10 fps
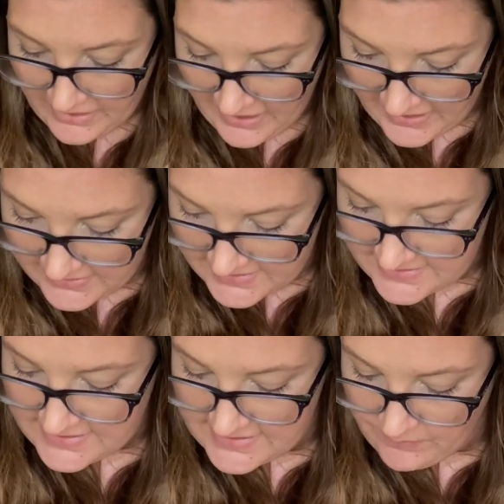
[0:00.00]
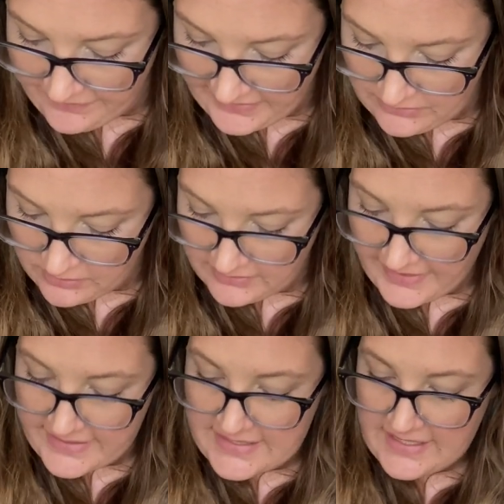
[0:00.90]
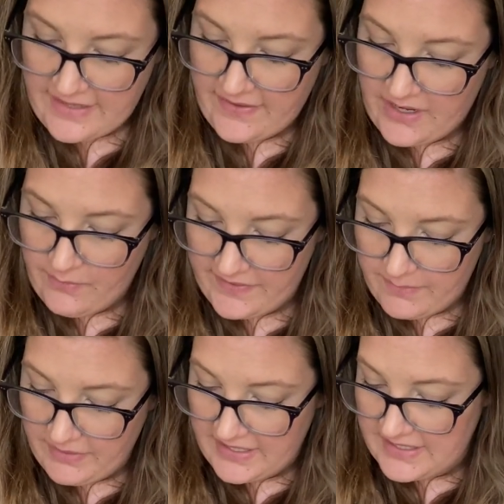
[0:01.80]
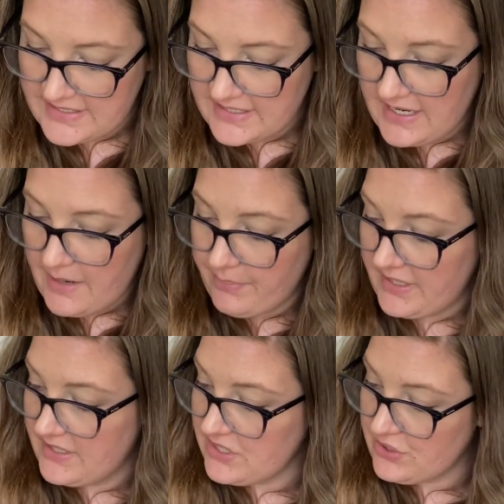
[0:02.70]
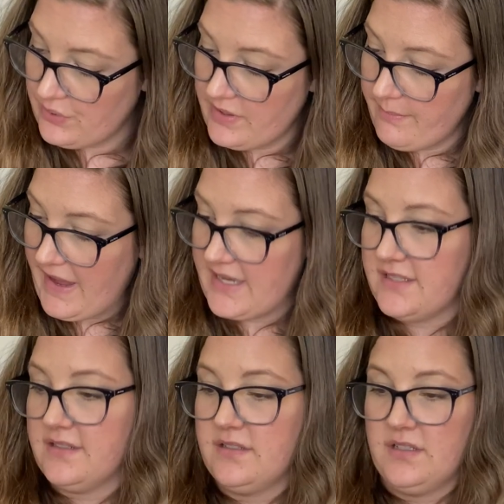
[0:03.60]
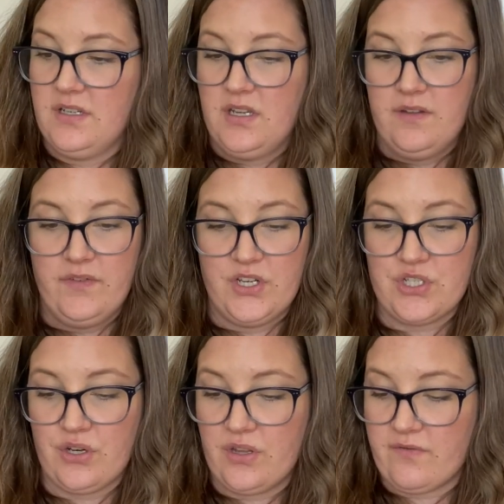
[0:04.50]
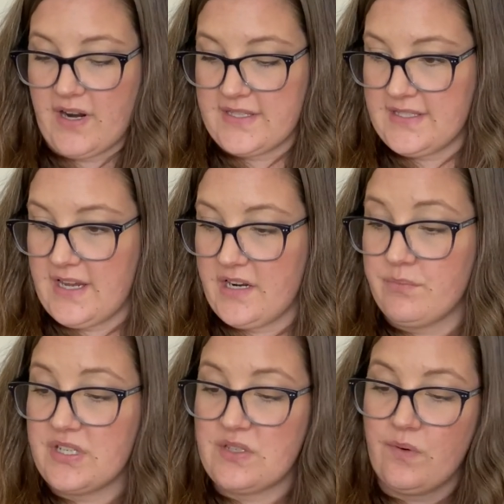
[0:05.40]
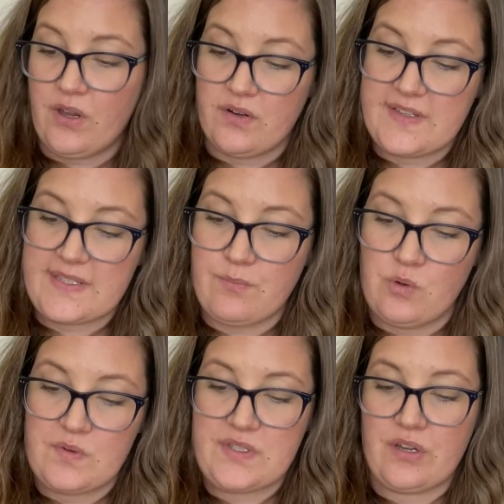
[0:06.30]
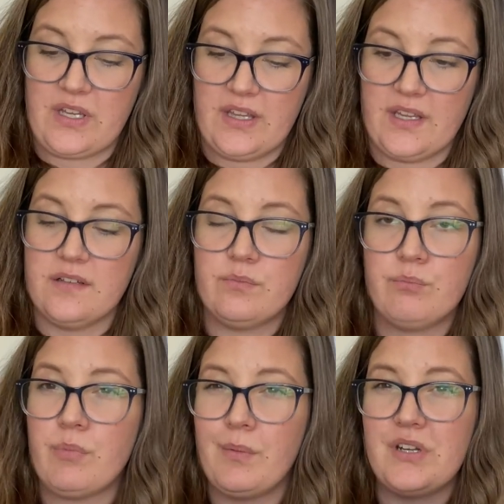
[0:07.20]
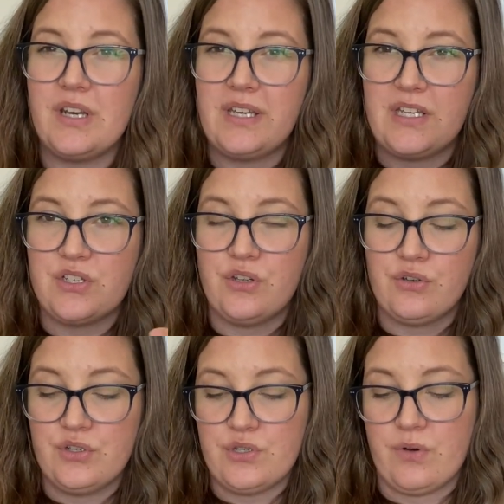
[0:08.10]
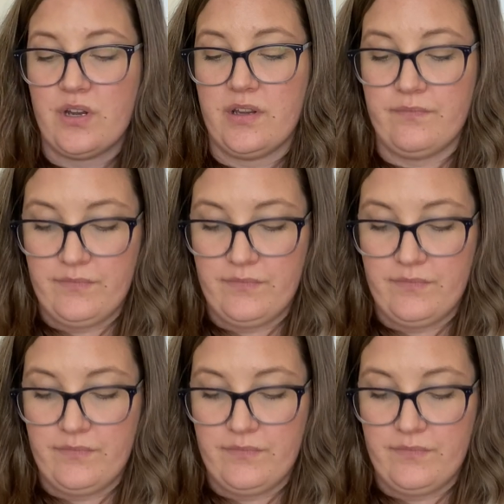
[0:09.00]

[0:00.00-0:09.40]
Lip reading: And this is what they look like together while they're being knitted up into the pattern. I'll show you the right side. I'm just doing it on a small circular. Probably don't need to. You could do it on a...